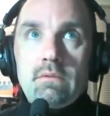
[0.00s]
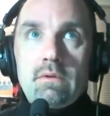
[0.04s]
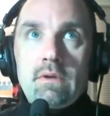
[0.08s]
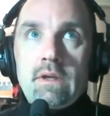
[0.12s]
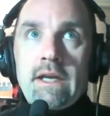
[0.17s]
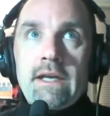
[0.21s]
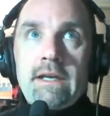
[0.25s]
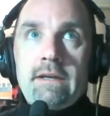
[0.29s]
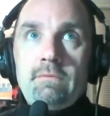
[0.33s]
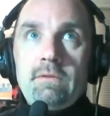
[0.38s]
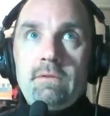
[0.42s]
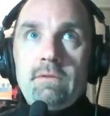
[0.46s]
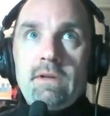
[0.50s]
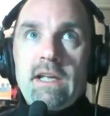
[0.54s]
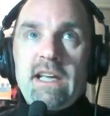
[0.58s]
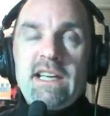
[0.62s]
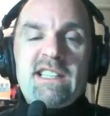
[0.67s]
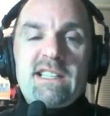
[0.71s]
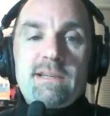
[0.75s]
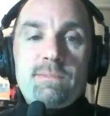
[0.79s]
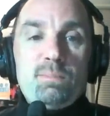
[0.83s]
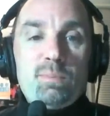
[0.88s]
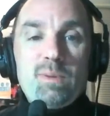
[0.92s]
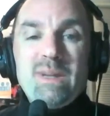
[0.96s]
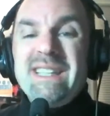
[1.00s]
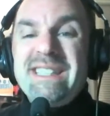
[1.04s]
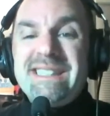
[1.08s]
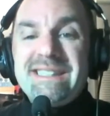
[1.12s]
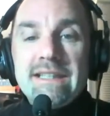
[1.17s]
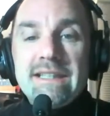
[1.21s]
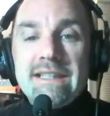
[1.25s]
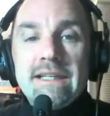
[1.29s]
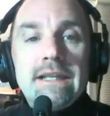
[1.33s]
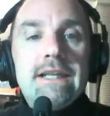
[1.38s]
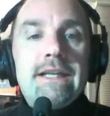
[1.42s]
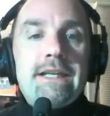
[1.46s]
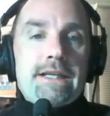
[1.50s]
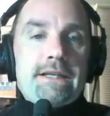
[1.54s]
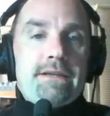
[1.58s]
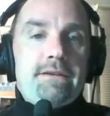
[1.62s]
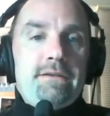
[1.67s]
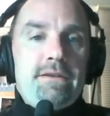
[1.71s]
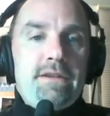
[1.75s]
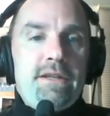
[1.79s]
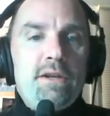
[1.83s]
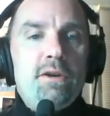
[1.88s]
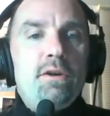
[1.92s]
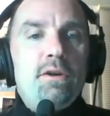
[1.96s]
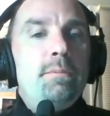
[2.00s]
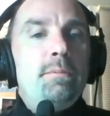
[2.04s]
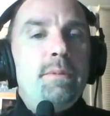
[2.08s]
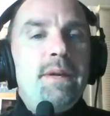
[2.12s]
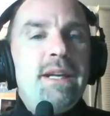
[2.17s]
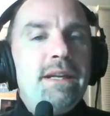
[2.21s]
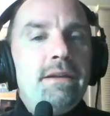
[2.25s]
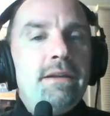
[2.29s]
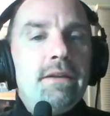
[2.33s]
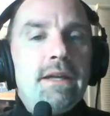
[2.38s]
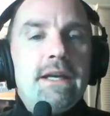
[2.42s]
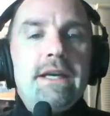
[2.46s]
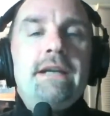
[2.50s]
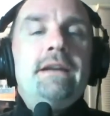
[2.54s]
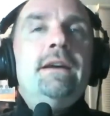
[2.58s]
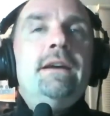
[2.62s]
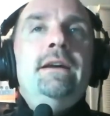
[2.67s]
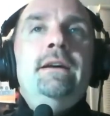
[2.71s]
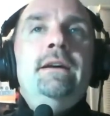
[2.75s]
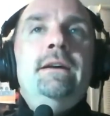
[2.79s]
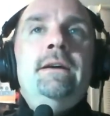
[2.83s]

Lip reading: like explicitly. You know what I mean? Like